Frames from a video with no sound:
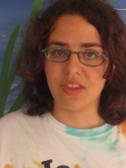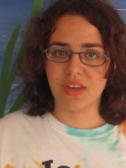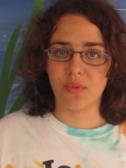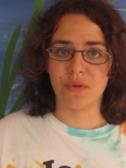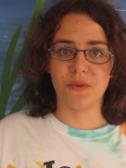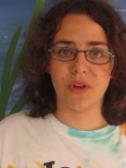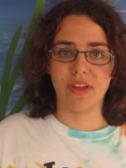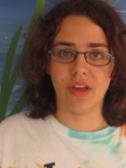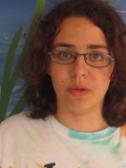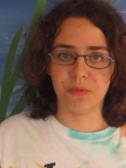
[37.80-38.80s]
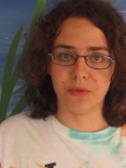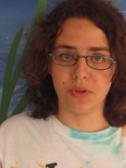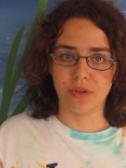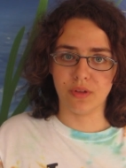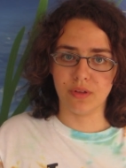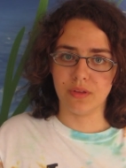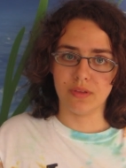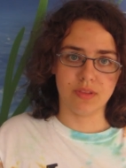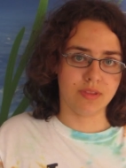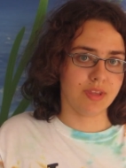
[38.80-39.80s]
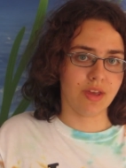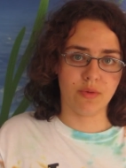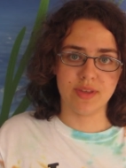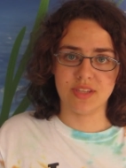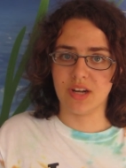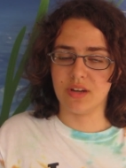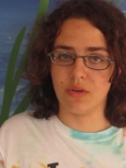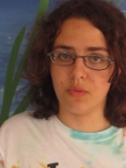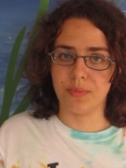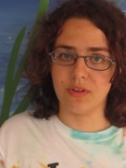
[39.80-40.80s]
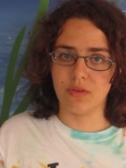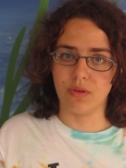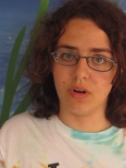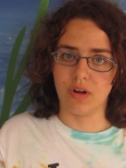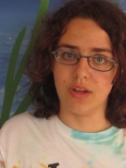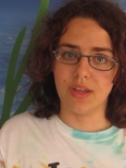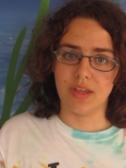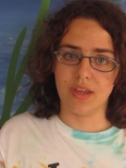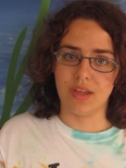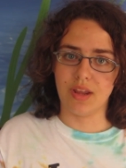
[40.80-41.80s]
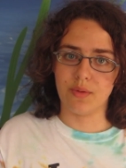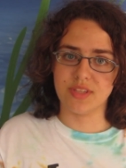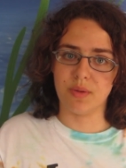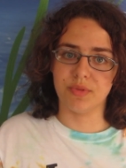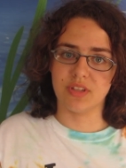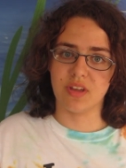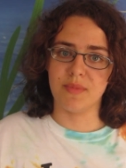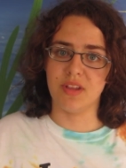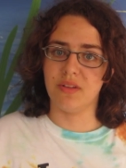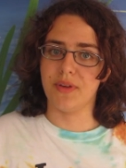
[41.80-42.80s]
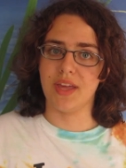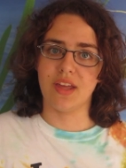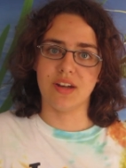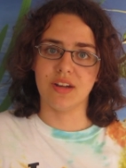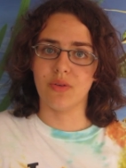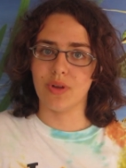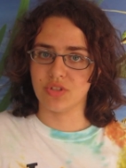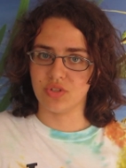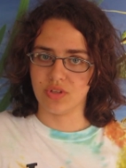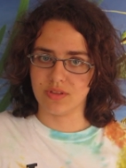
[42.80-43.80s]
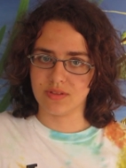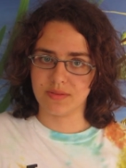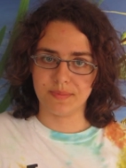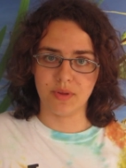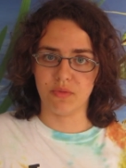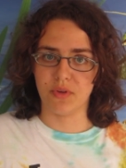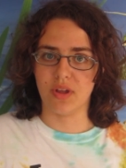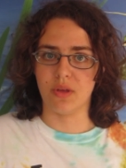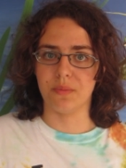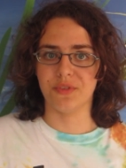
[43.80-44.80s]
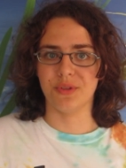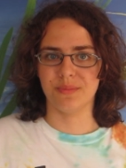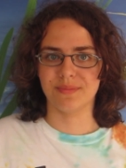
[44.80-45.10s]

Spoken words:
They were very helpful. They always had an open door, and I was able to come in if I had any questions. They were very helpful.